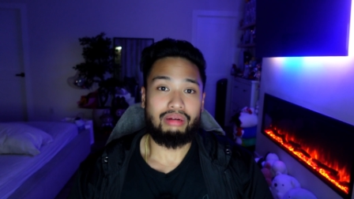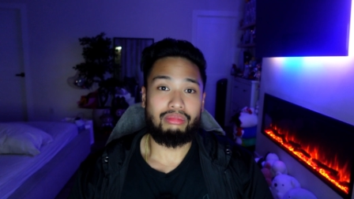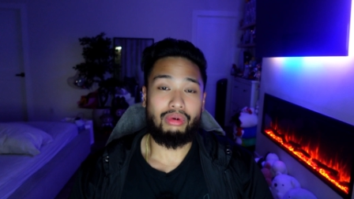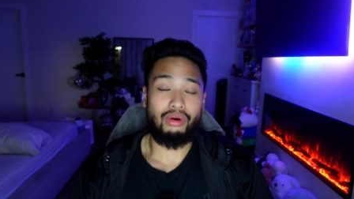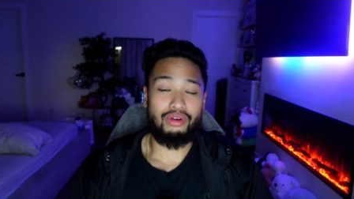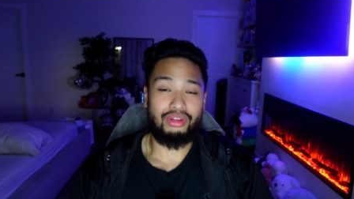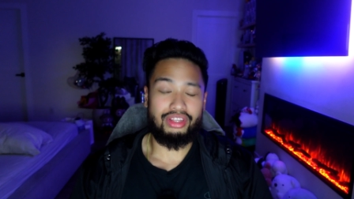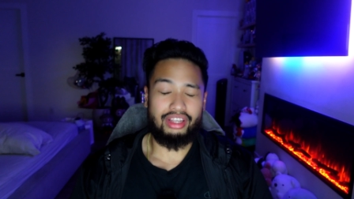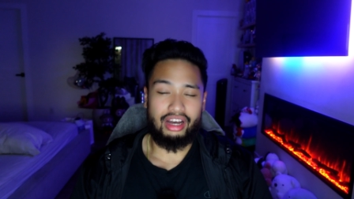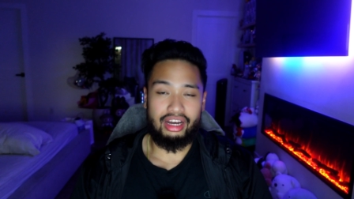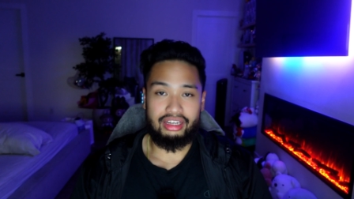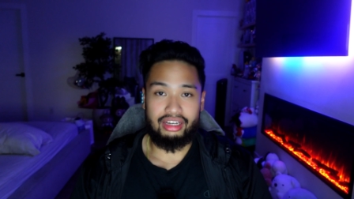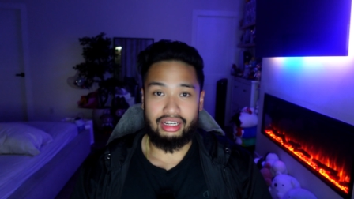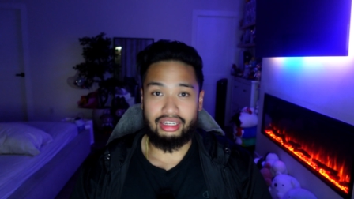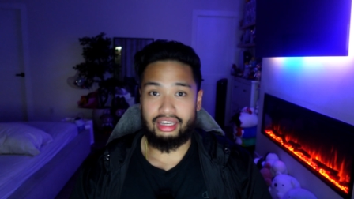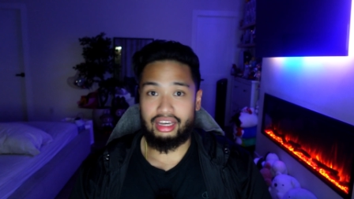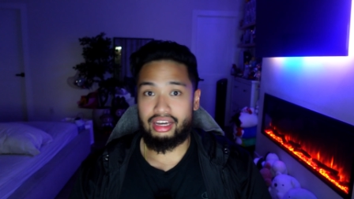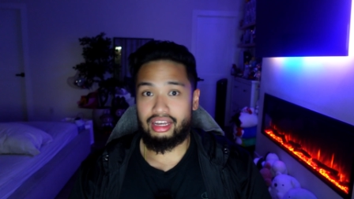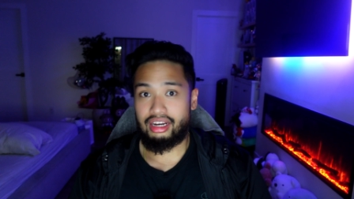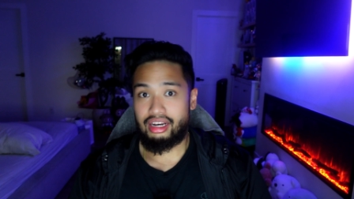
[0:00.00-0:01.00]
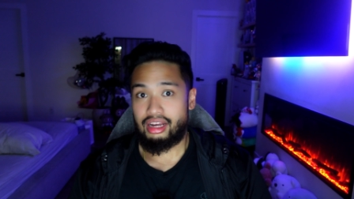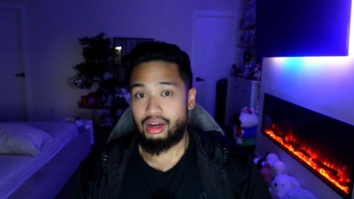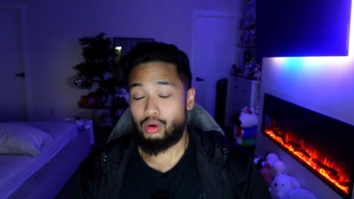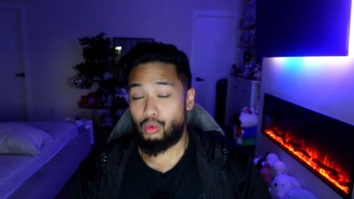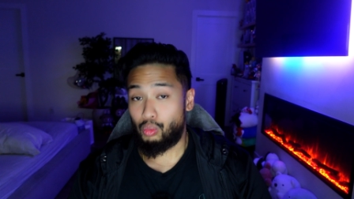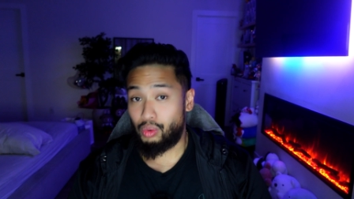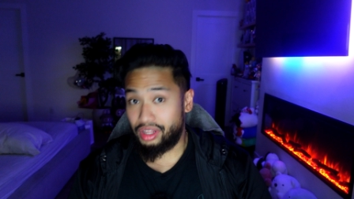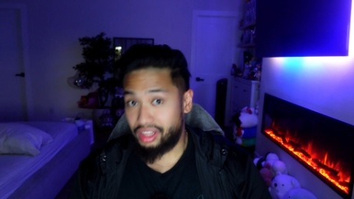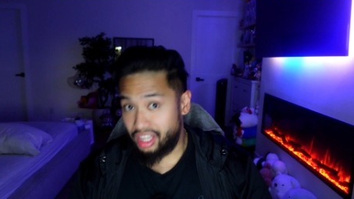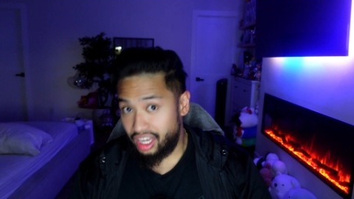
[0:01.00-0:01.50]
Muay Thai, again,
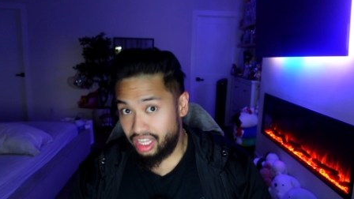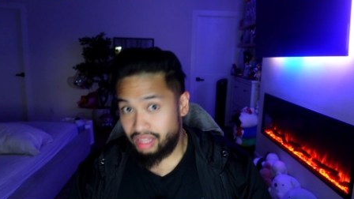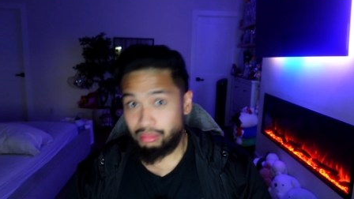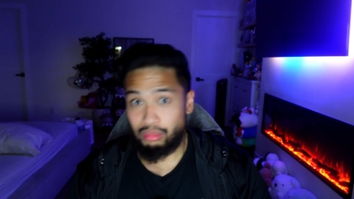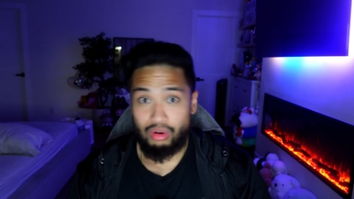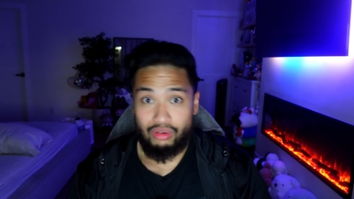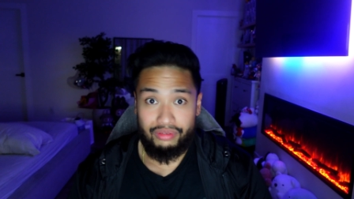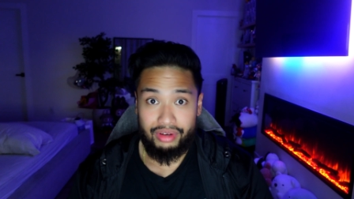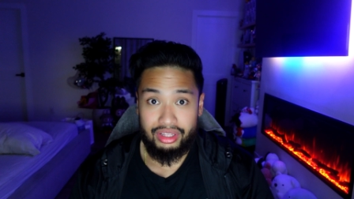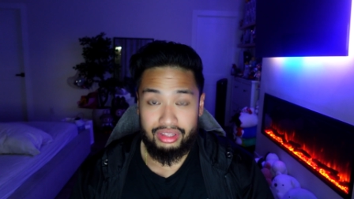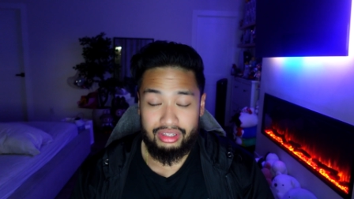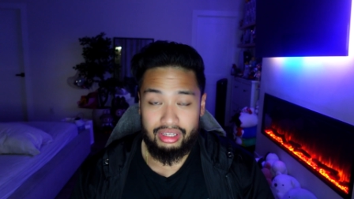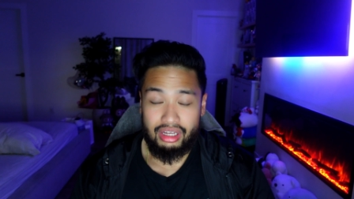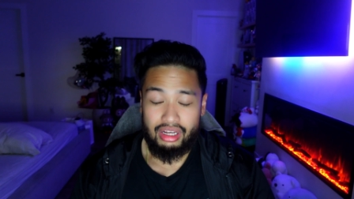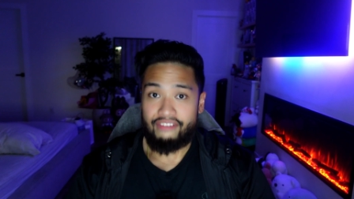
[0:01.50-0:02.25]
with head movement movement.